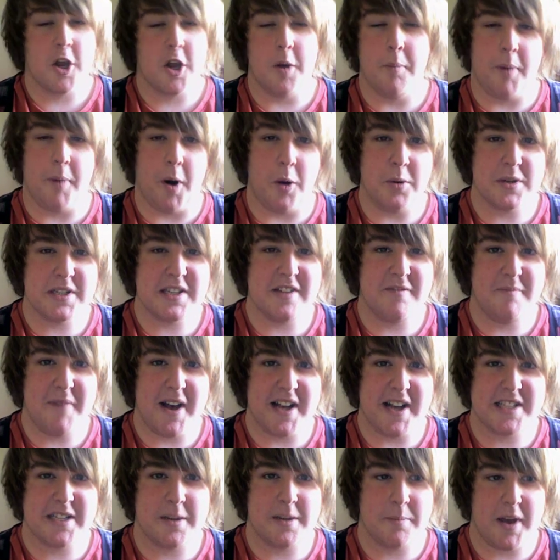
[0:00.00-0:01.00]
Compulsive
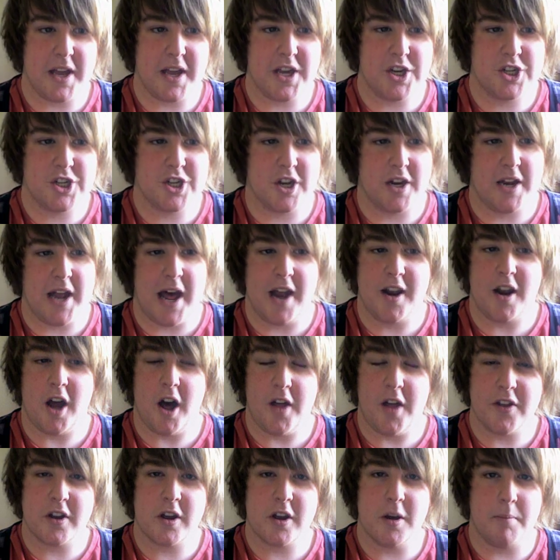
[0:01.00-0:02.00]
masturbation and
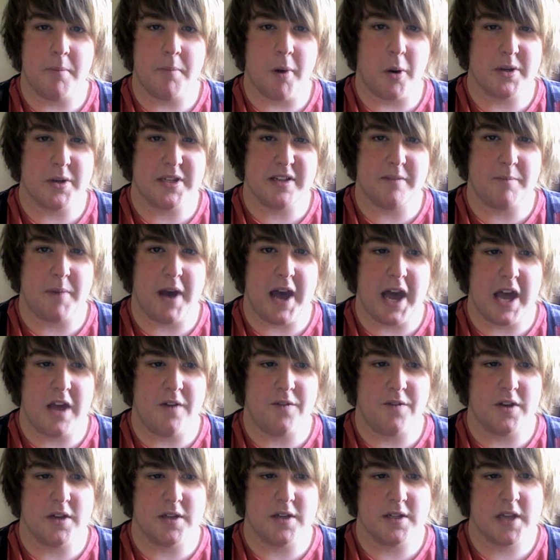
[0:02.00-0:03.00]
other compulsive
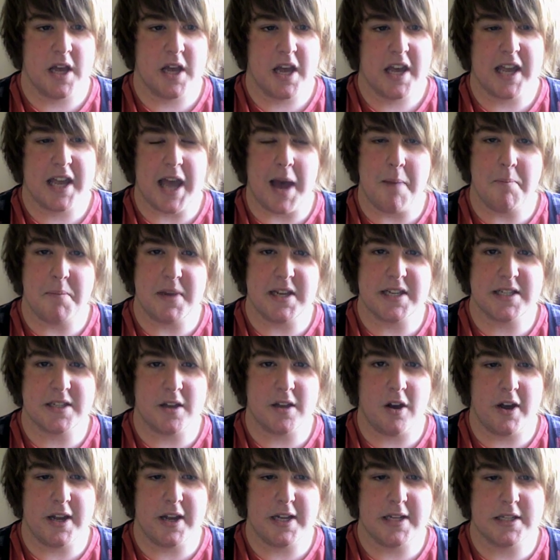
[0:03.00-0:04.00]
behaviors can be
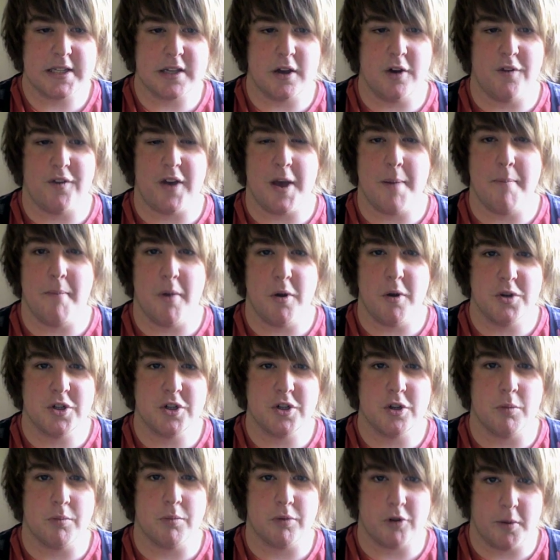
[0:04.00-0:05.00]
signs of
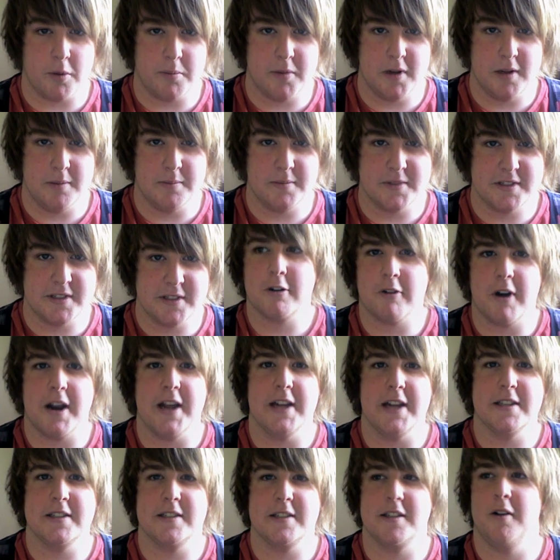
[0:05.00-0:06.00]
emotional problems.
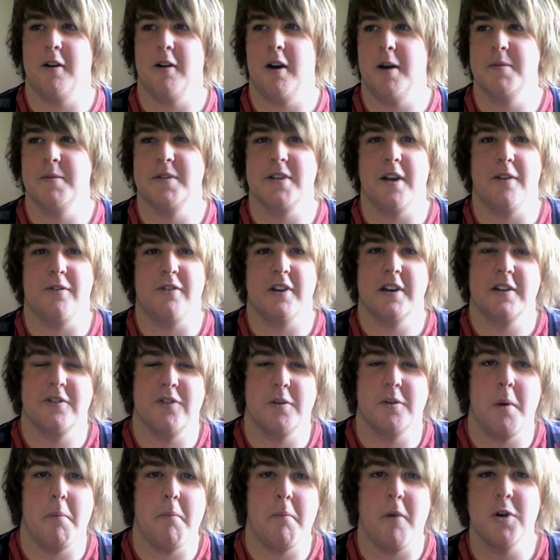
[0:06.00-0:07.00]
Great, so I'm suffering
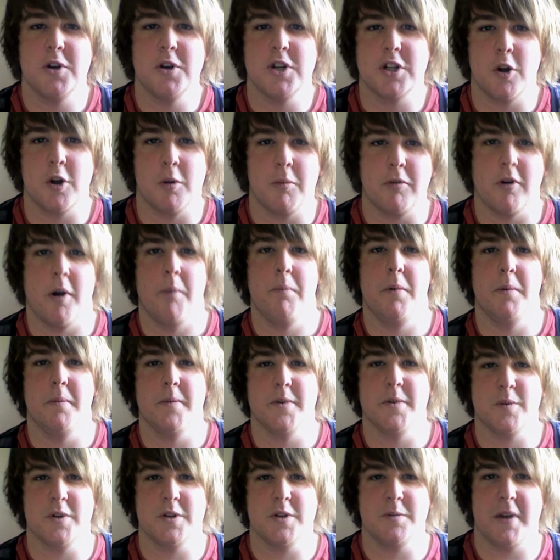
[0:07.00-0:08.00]
from emotional
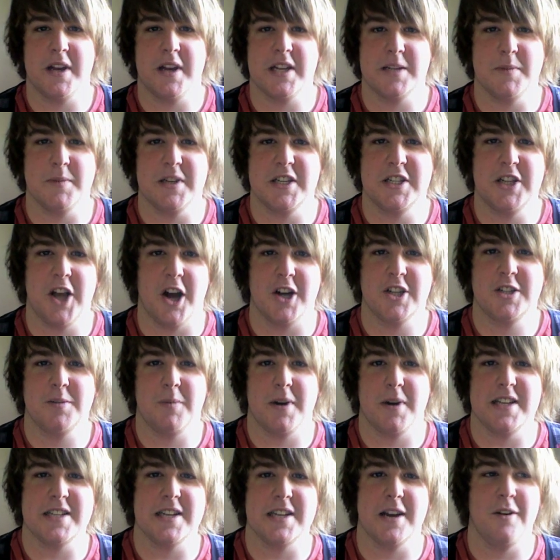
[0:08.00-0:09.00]
problems, which makes me touch
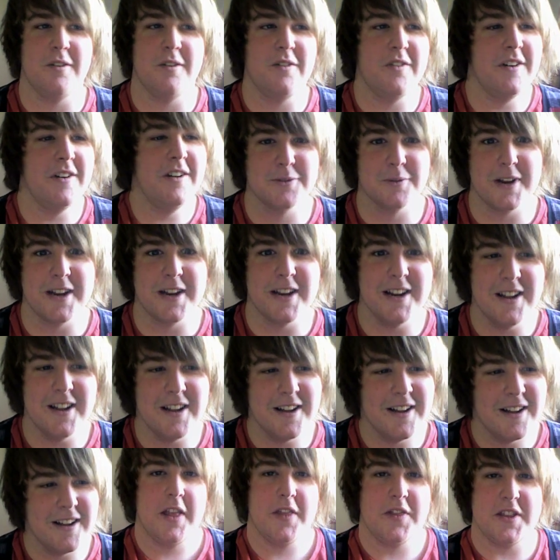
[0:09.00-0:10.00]
myself. Sweet.
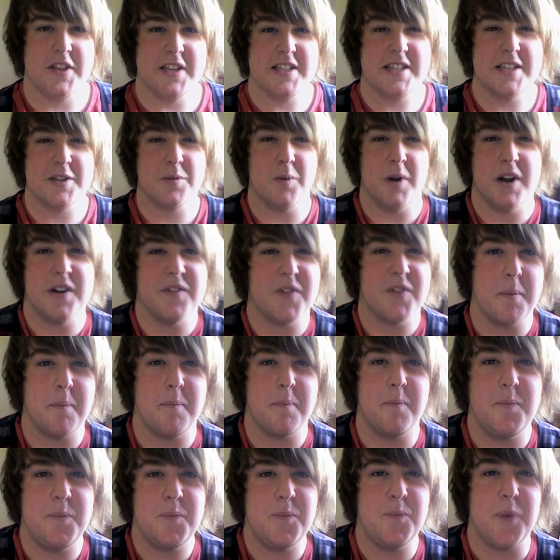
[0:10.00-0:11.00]
This is one of
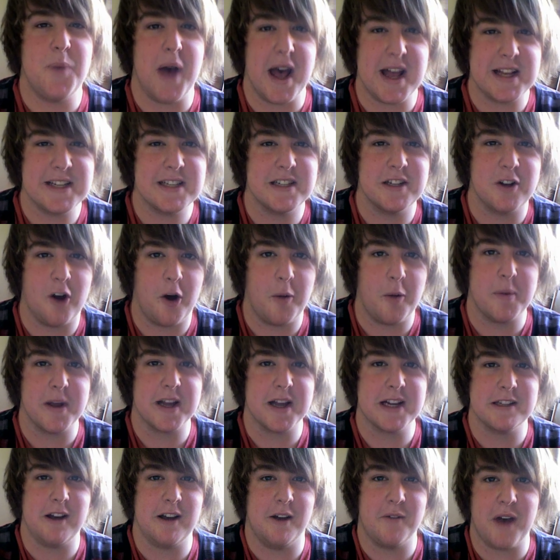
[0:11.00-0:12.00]
the best
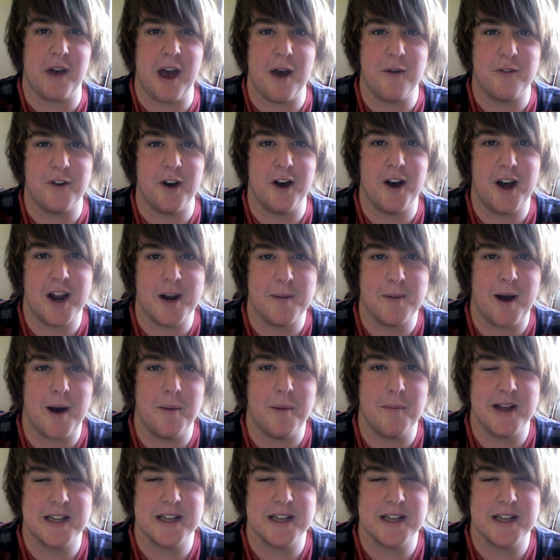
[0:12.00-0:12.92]
topics I've ever heard about